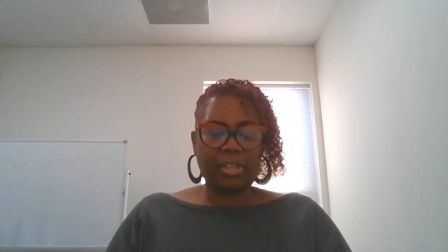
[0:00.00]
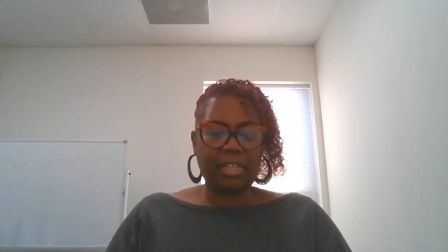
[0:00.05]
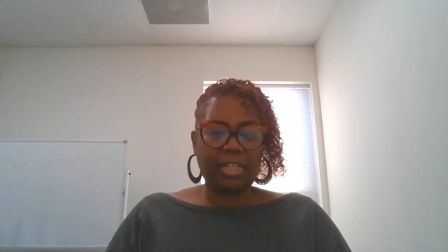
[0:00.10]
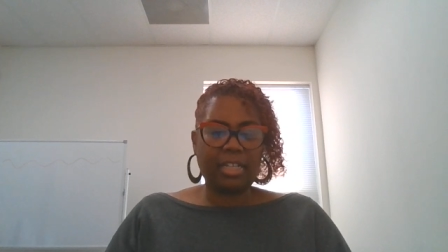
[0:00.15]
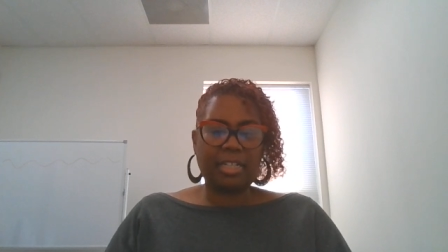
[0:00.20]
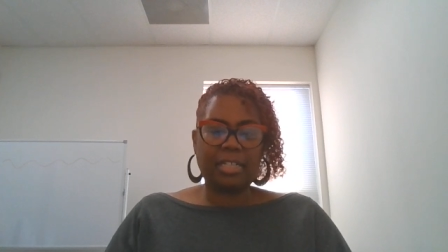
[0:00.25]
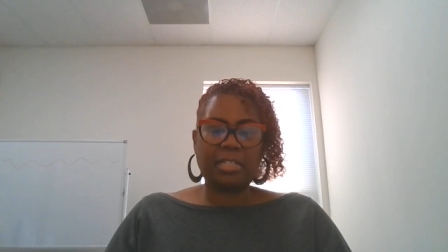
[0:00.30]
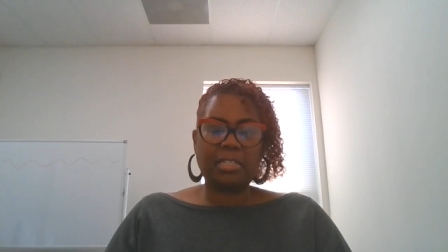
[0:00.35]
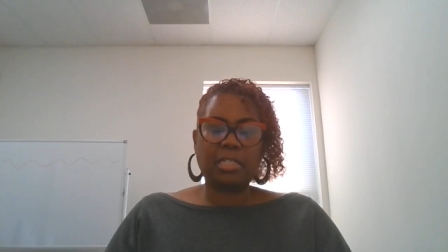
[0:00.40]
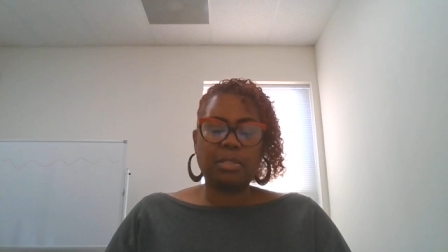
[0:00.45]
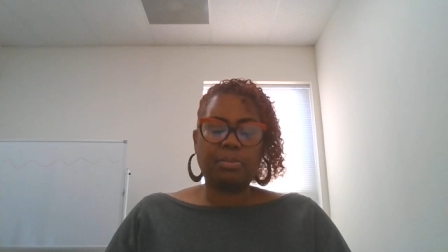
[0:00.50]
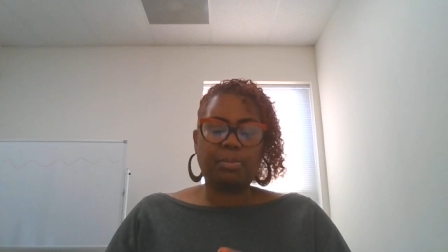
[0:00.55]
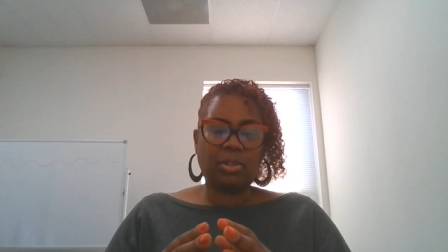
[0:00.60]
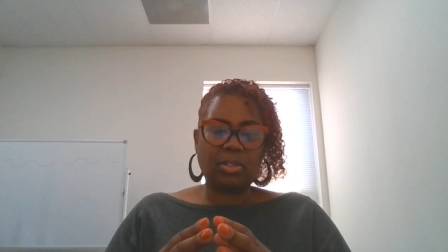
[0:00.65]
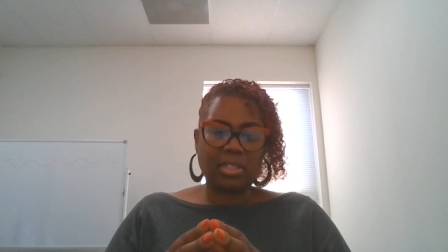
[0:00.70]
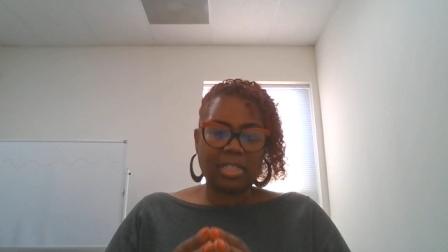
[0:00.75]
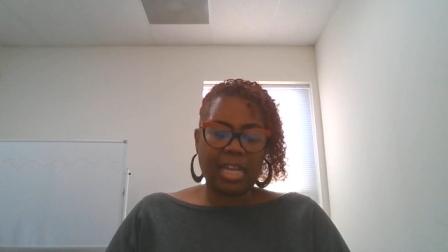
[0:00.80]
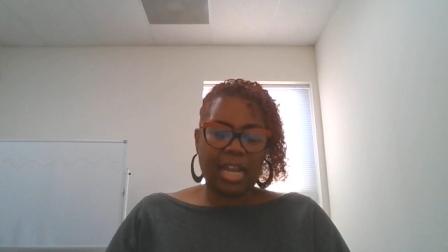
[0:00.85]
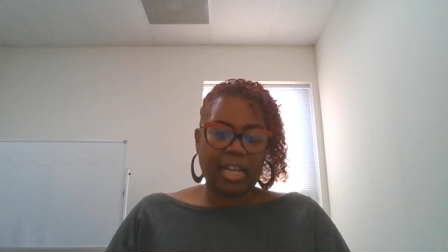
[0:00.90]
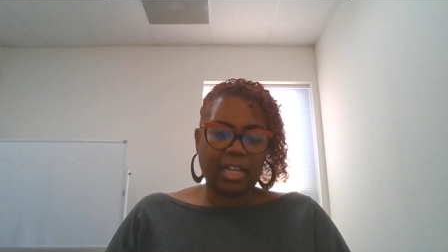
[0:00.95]
it is
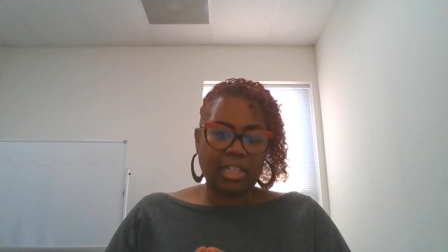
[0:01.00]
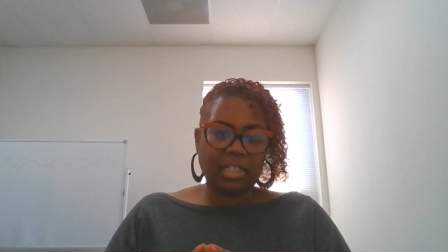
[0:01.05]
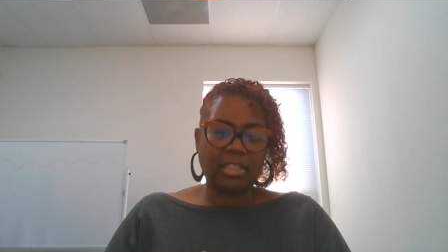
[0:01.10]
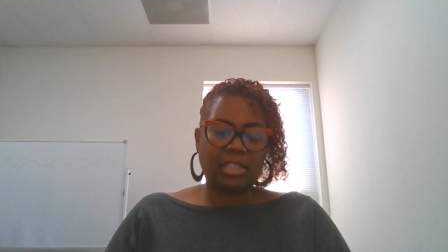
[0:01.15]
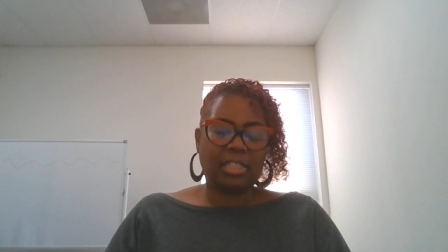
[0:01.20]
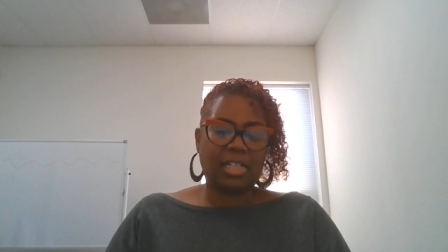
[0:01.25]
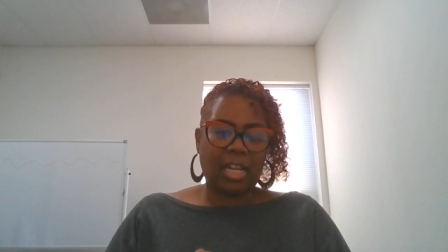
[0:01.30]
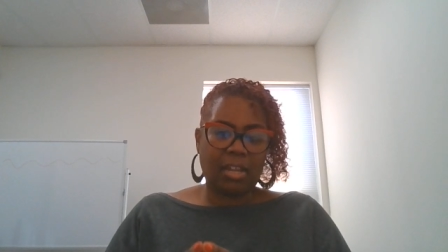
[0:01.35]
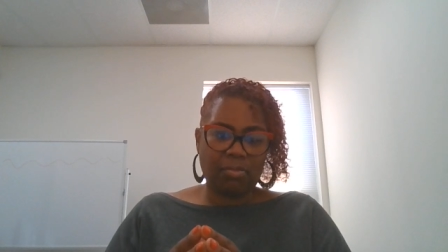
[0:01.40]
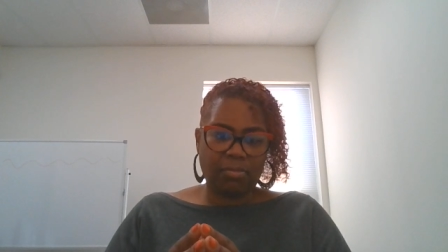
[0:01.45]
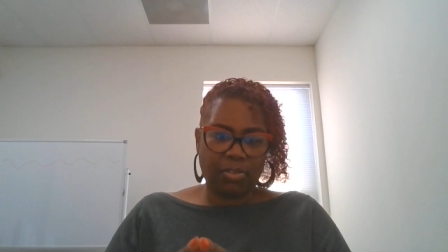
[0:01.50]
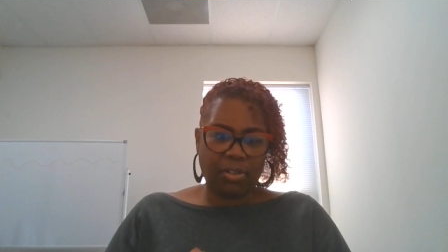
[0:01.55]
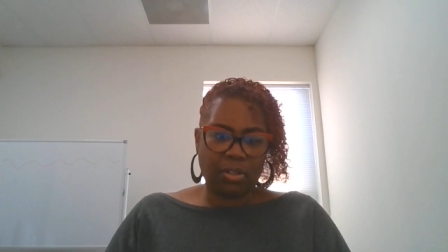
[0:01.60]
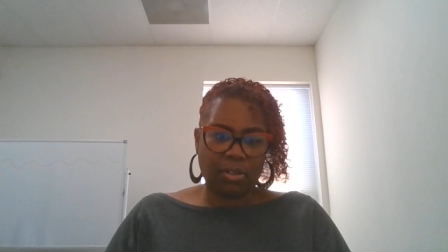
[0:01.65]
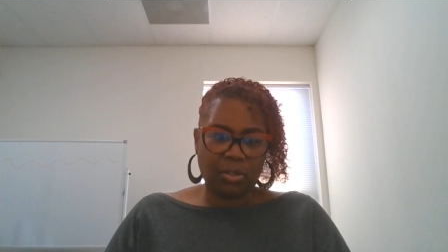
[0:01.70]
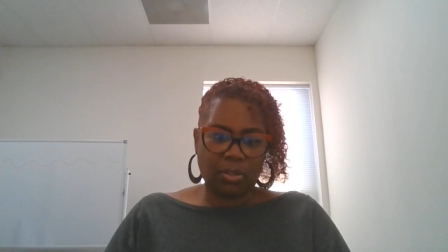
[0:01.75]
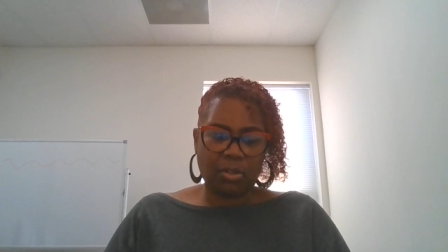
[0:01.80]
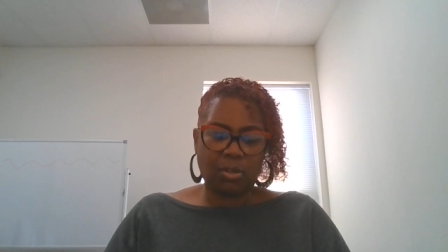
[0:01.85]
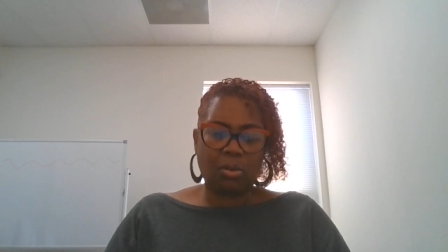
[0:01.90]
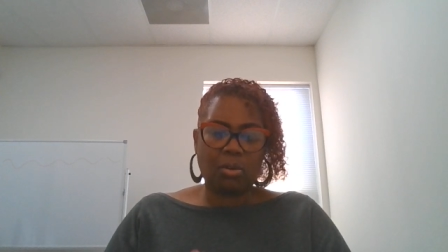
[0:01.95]
pertaining to that
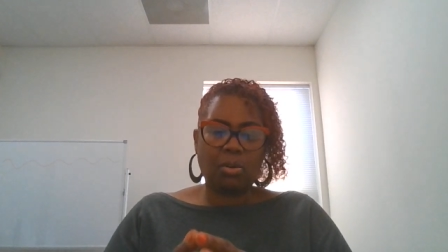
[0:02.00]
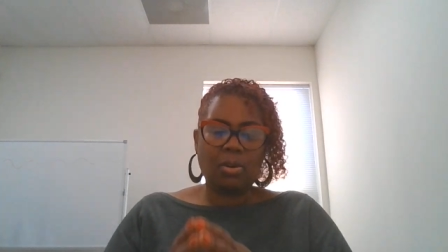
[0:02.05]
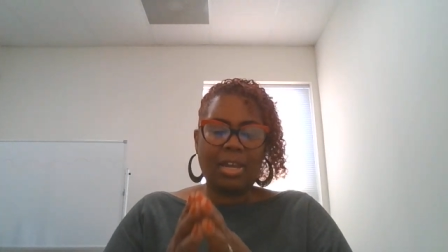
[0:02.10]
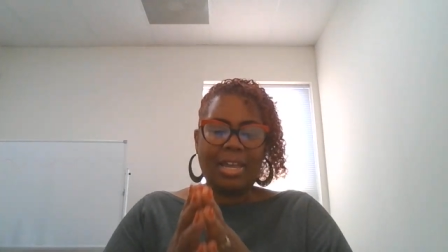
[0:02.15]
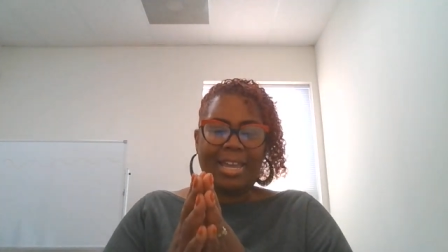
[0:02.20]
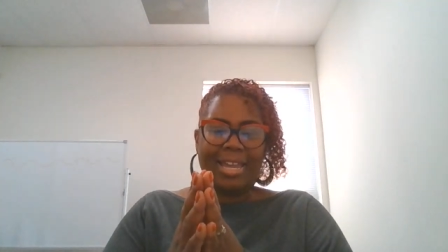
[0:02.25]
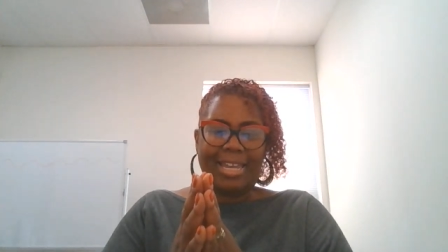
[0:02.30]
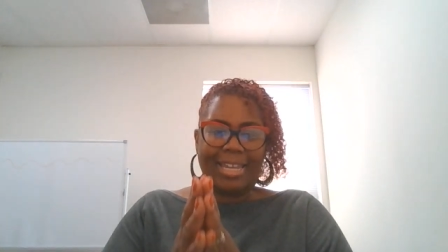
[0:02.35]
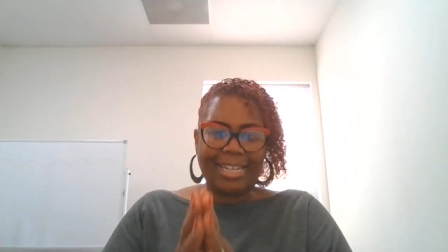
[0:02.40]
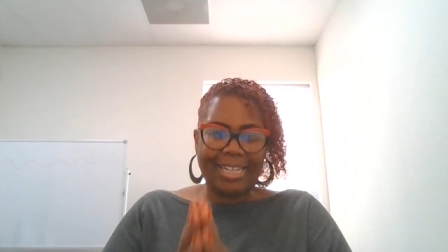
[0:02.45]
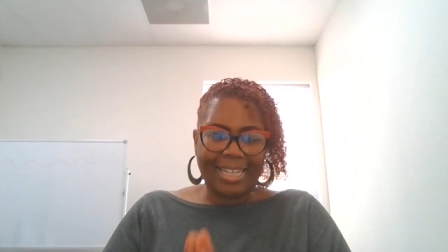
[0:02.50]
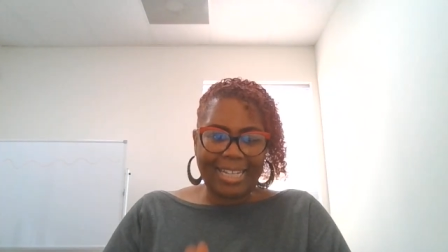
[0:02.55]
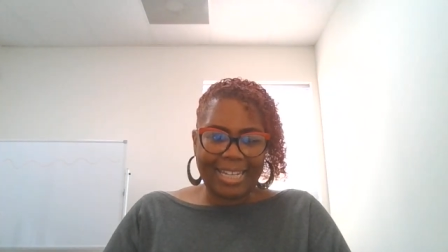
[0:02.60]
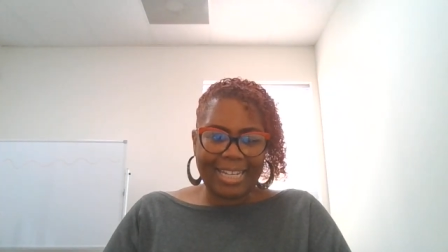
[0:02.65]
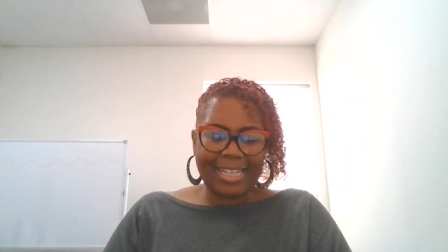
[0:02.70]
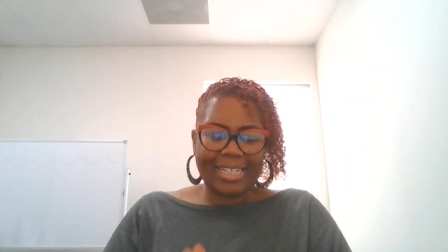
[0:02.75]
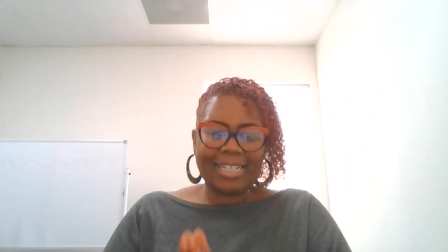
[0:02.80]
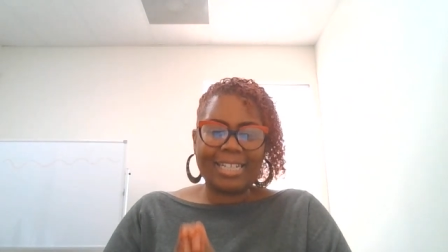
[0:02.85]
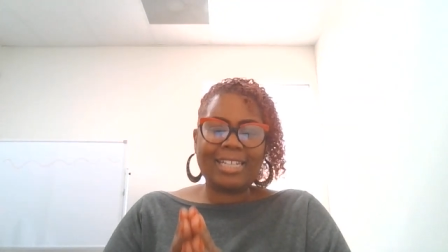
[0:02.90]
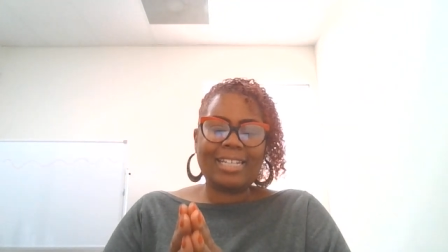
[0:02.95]
vehicle,
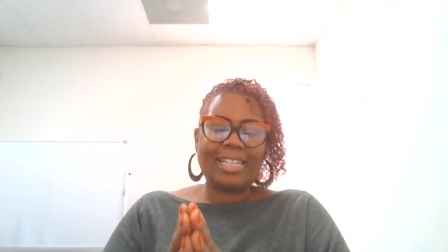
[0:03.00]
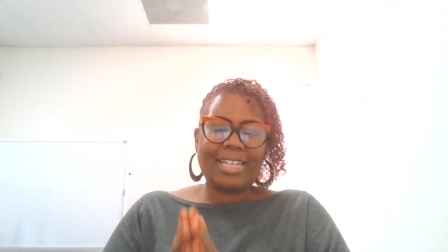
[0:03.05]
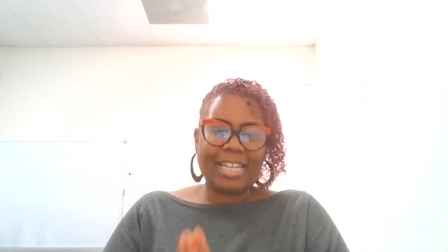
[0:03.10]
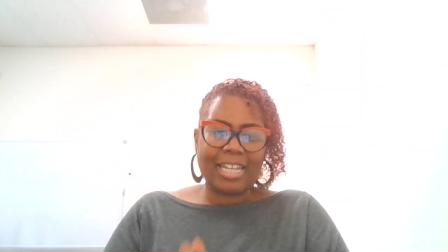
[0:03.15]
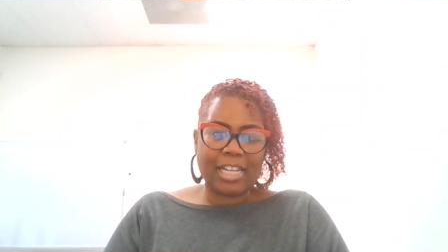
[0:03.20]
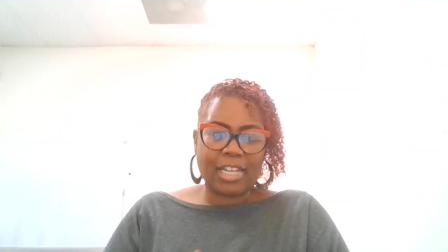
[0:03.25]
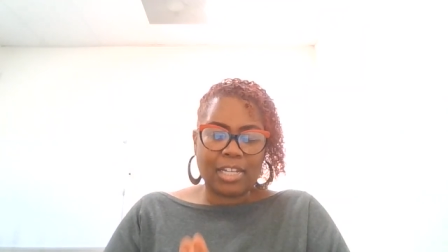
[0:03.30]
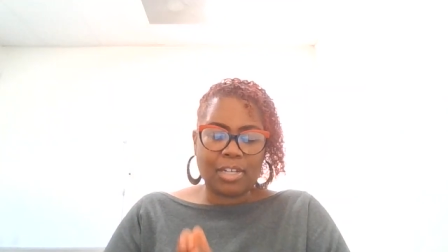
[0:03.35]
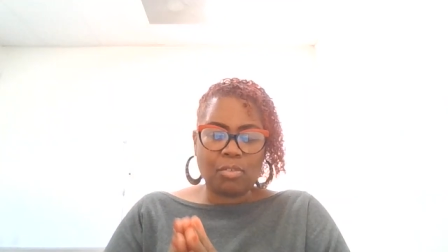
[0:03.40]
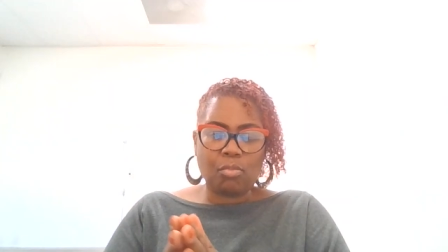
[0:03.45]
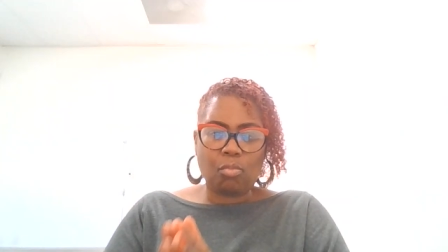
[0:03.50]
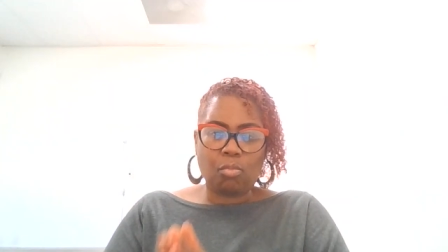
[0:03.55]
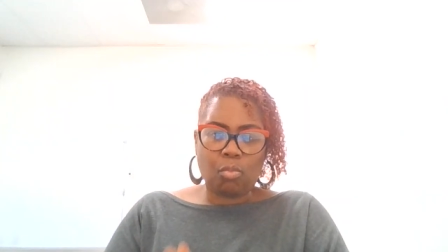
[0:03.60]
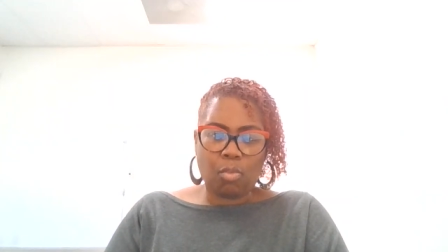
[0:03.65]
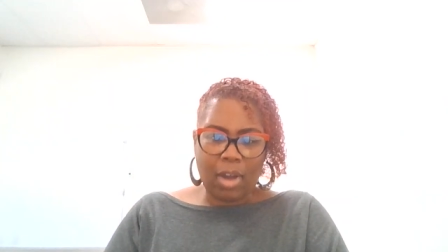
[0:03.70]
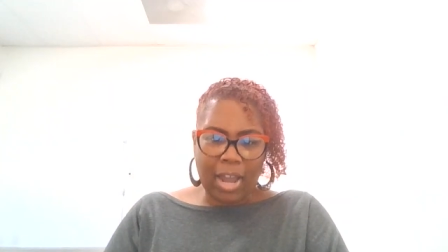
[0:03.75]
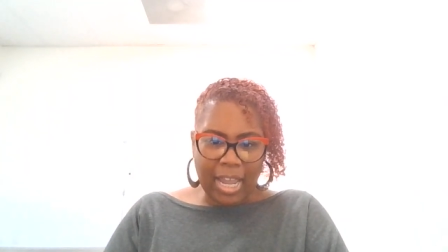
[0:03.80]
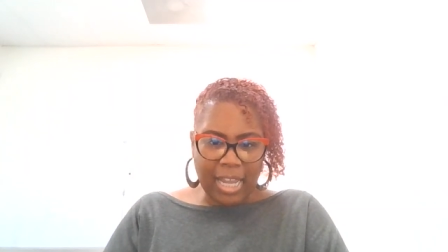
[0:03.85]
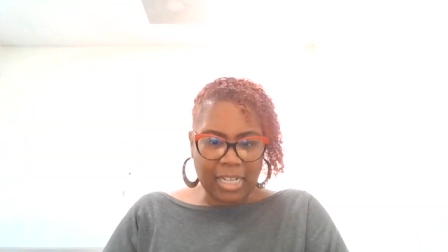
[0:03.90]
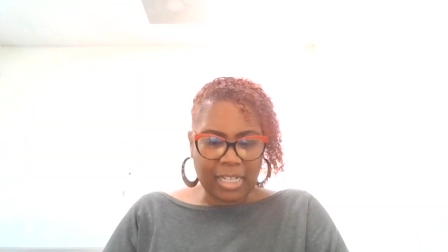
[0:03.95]
get it in
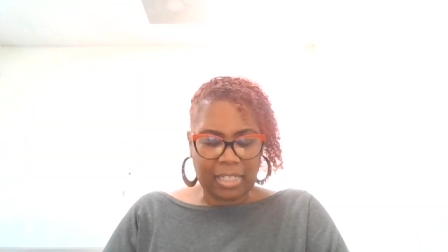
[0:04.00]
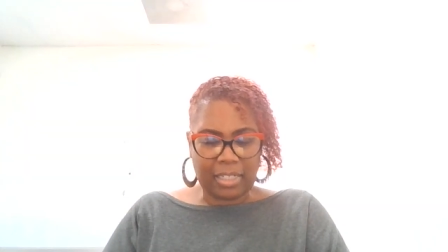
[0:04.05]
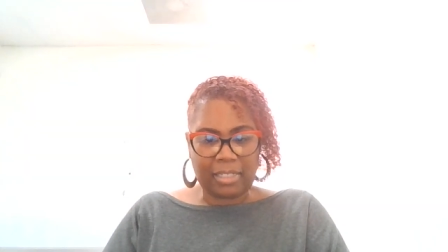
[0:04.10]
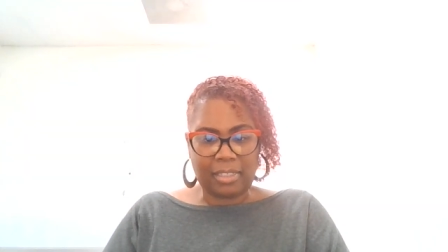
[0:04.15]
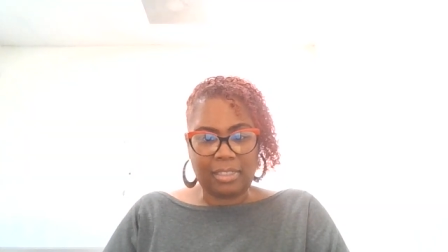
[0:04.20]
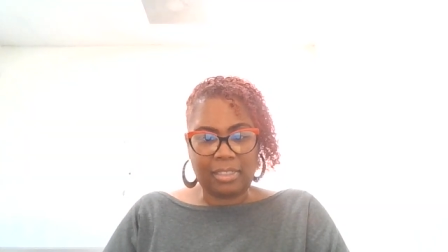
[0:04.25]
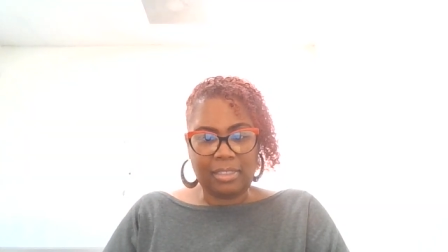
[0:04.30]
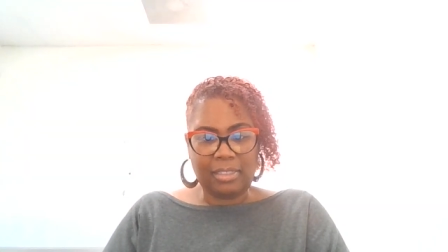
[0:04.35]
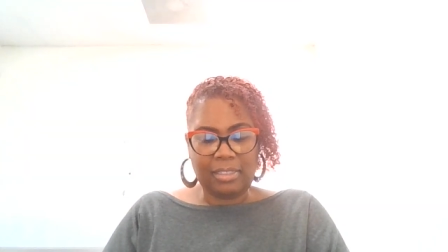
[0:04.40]
writing.